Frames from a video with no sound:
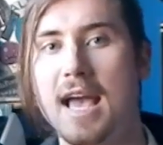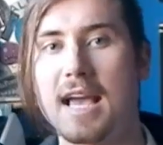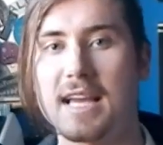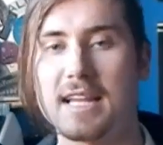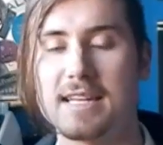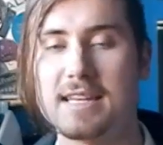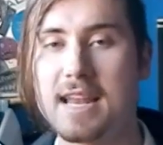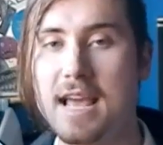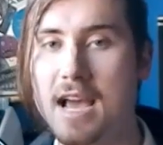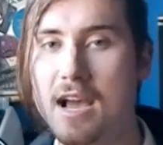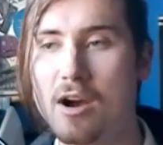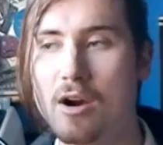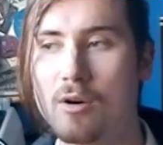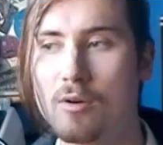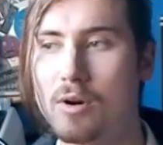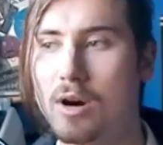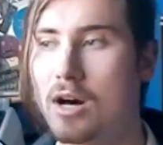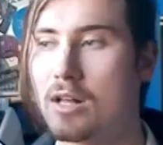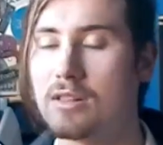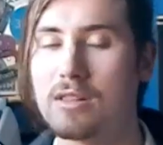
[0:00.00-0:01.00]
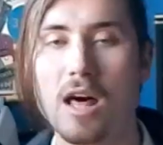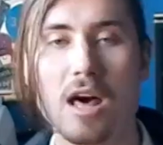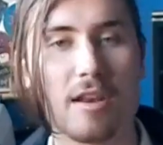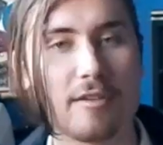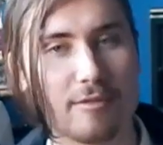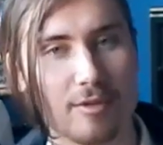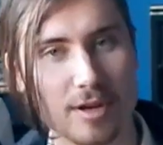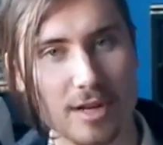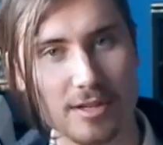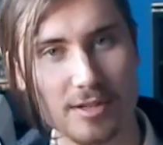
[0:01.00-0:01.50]
and now, a lot
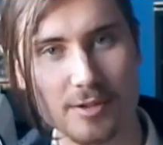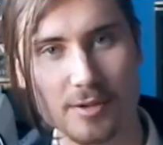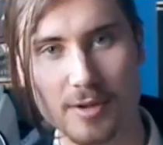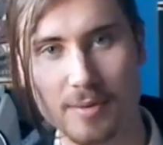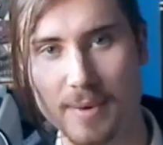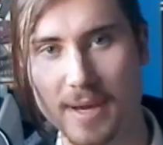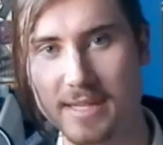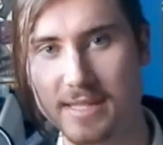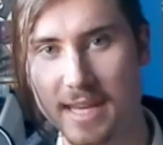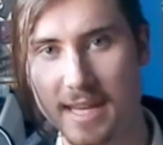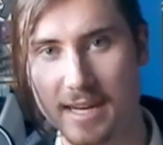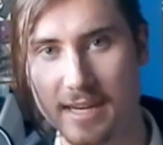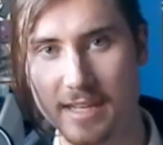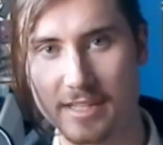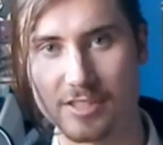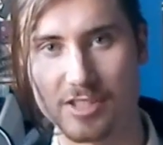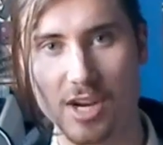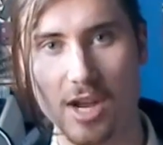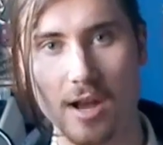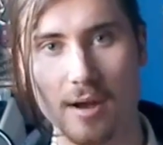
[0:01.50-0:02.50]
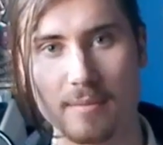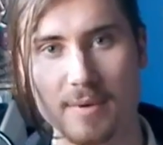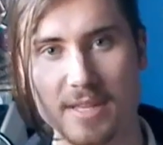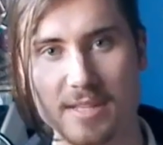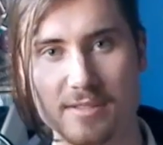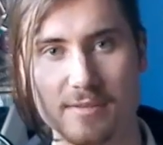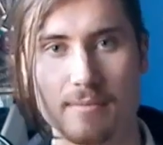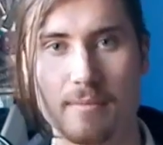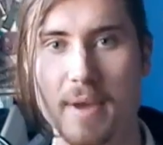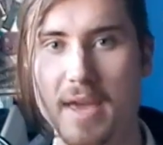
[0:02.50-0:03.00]
of what I do in my day to day job
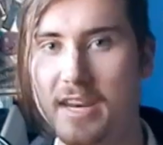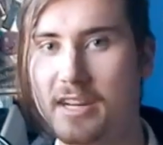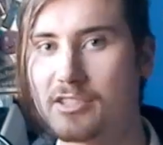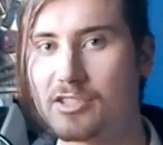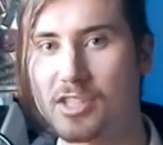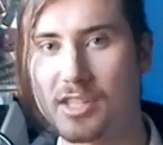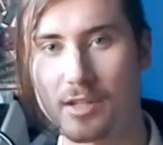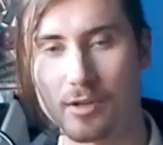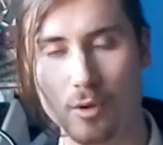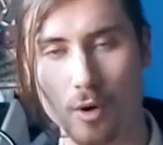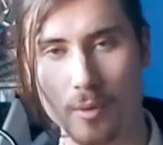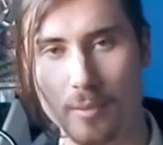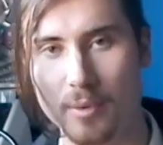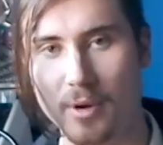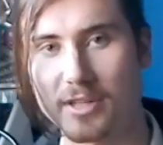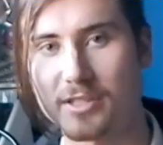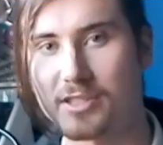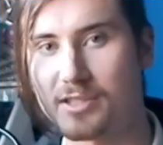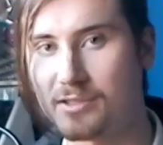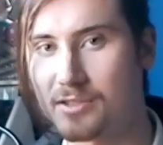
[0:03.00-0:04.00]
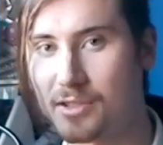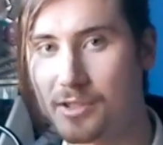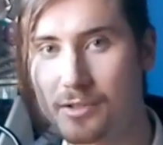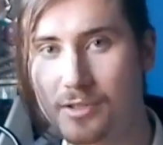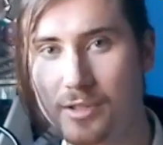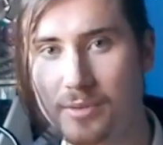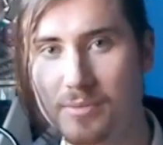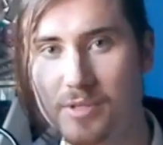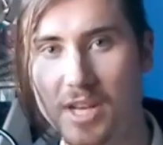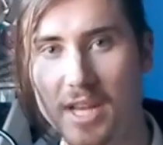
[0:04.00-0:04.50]
is managing corporations'
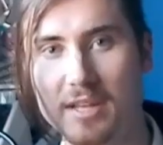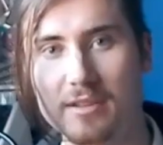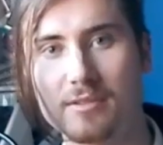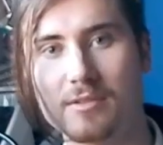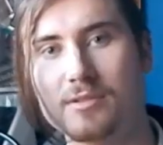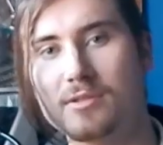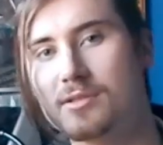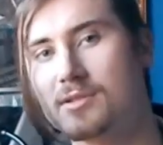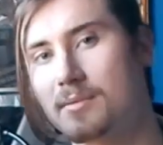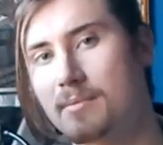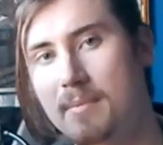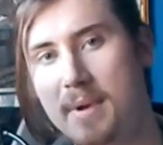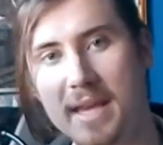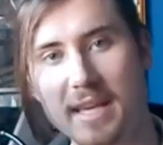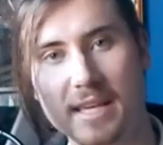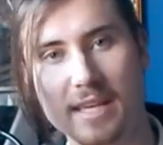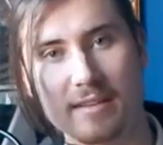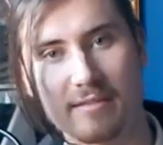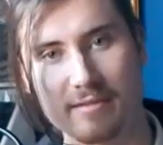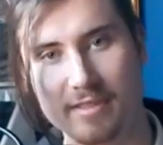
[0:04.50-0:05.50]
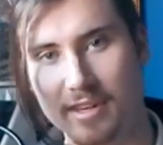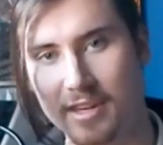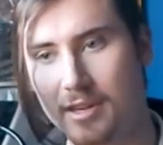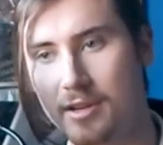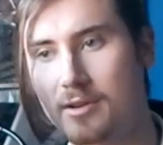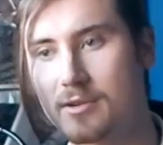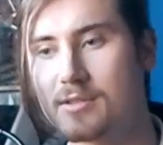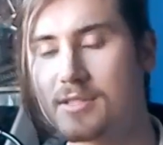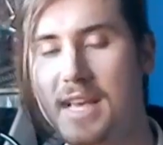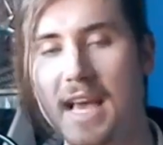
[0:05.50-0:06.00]
YouTube channels, making
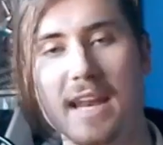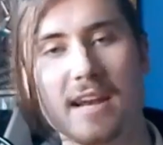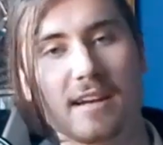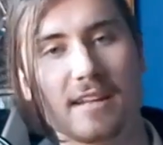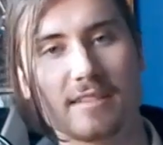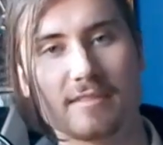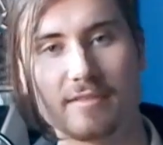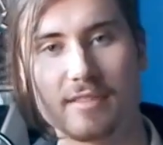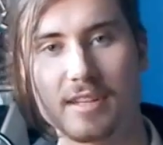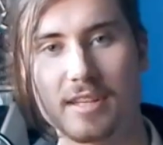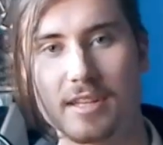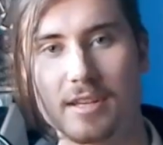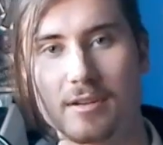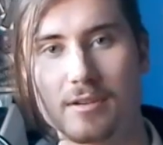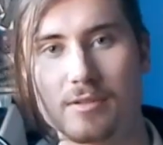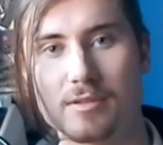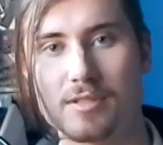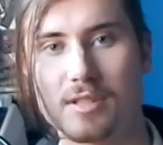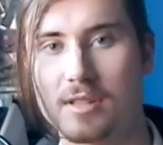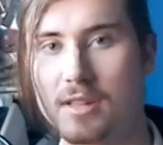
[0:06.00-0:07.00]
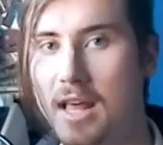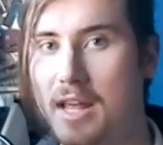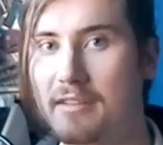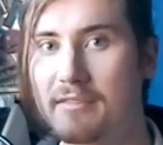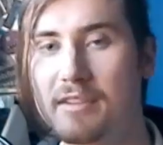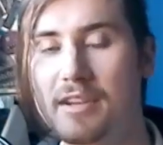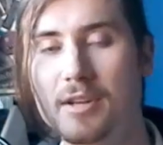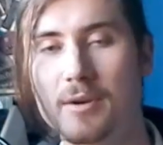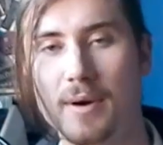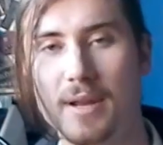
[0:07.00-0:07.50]
videos, editing videos, a lot of
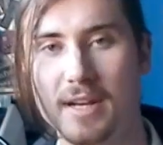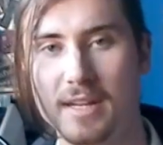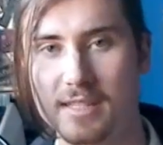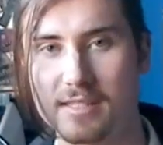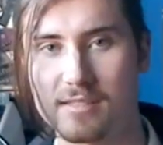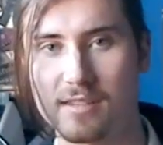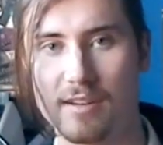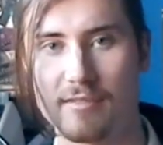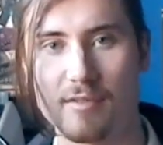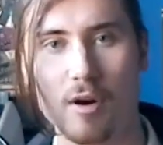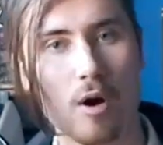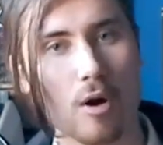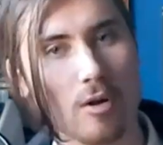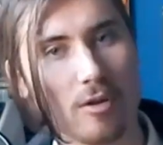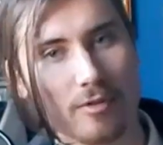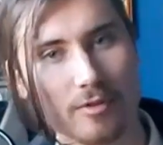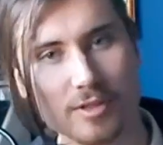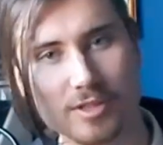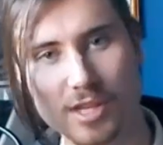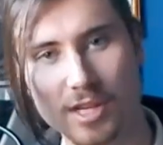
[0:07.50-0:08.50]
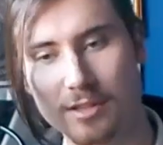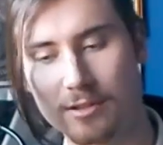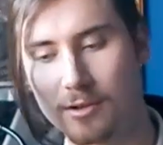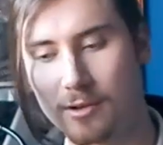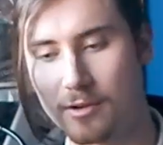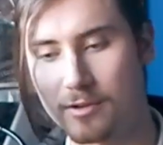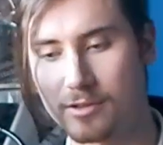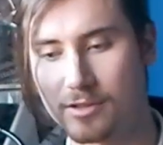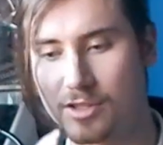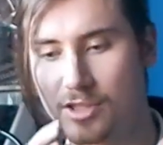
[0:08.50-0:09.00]
video editing stuff, all of which I
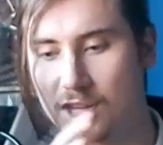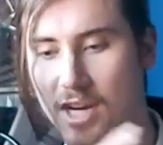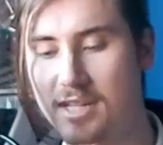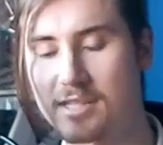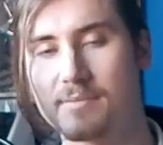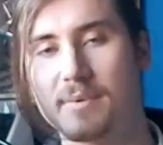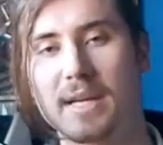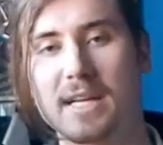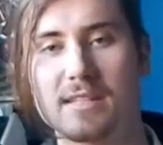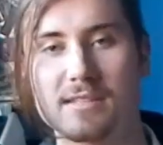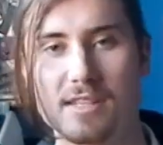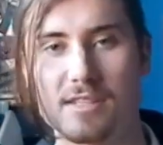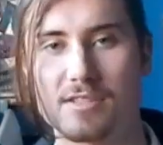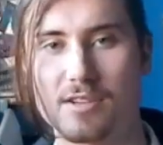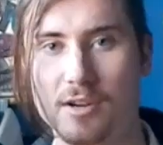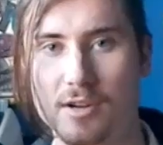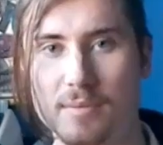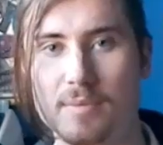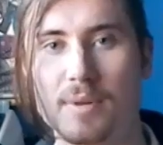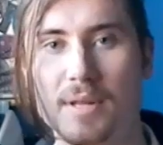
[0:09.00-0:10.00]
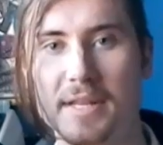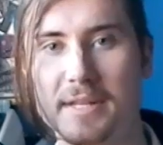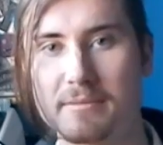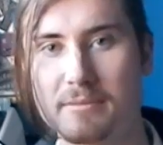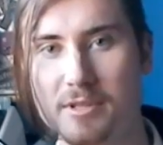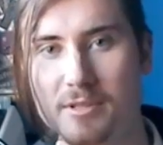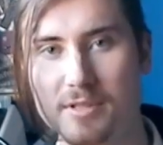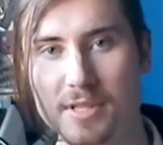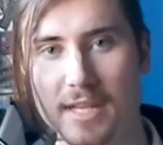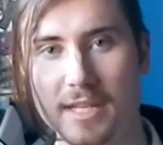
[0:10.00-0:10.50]
learned just because I started playing
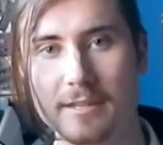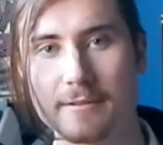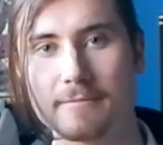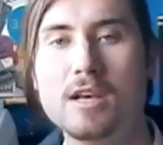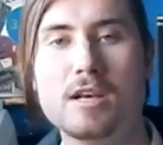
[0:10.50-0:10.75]
music.